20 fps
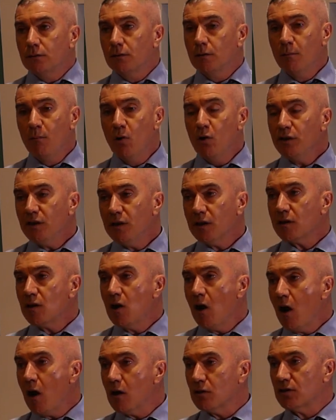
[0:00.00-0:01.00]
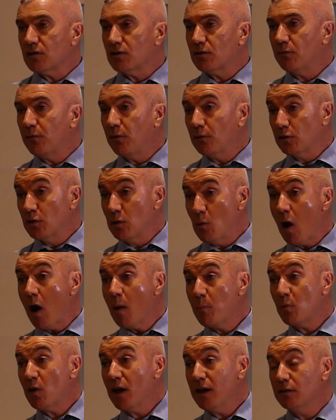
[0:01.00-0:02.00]
The money it costs to
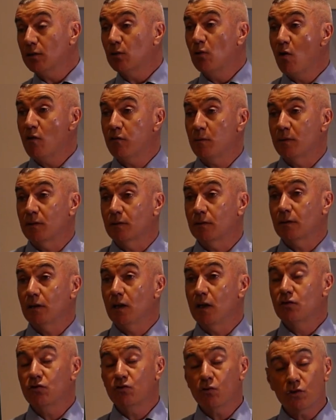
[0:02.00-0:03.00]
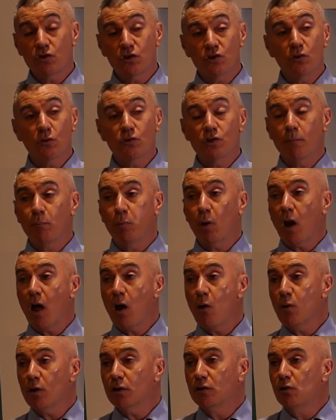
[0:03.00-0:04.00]
operate the government, it's just such a
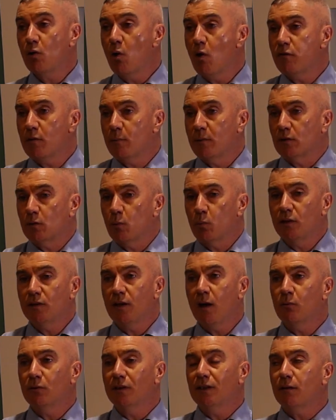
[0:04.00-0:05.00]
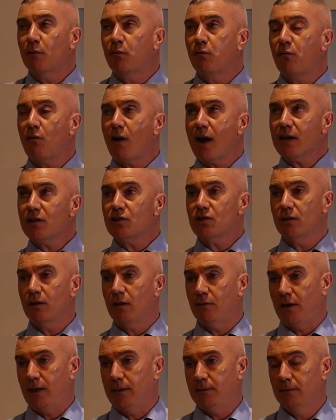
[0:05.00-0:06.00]
bloated government. We don't need a fraction
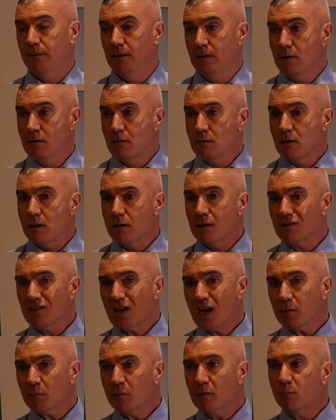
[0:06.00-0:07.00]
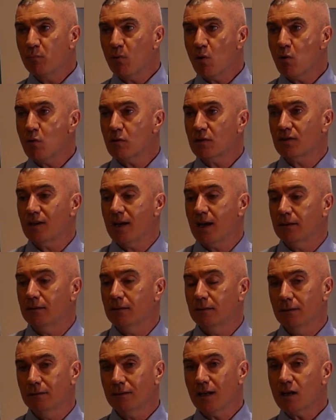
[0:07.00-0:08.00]
of it. And as Edmund Burke
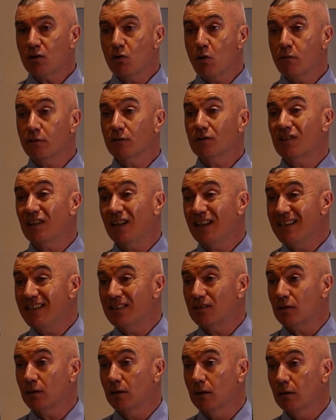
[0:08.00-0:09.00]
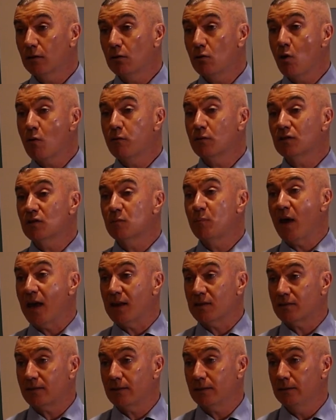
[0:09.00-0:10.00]
said, that governs least, governs
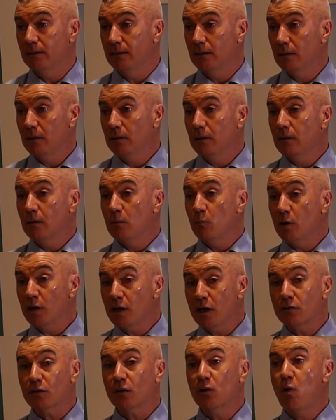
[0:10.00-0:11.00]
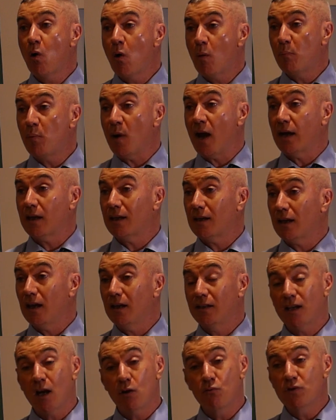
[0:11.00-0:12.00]
best. We need to cut back
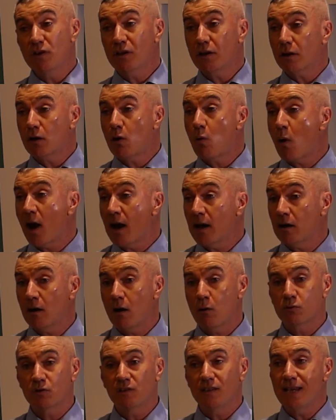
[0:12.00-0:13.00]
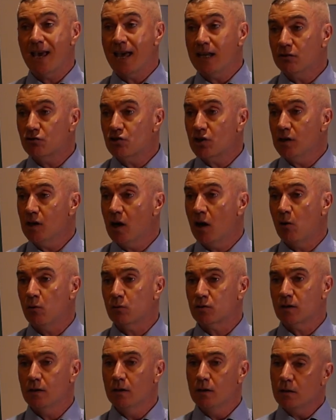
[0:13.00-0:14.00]
and get rid of the quangos, the
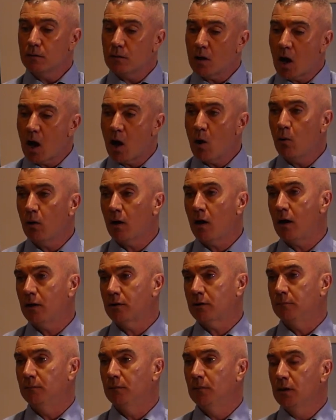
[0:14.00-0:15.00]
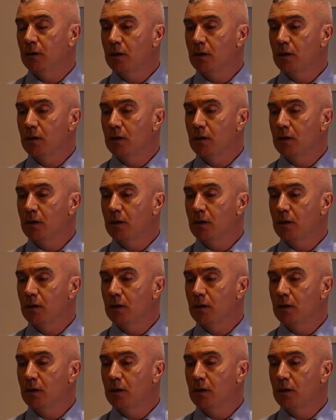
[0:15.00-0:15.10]
NGOs, the whole lot of them.